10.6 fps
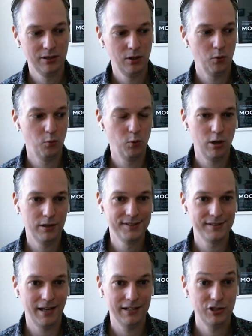was
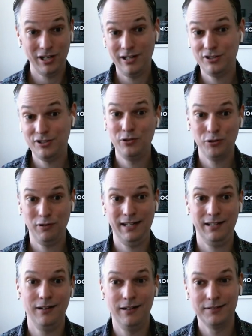charging your credit
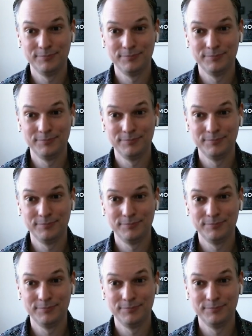card,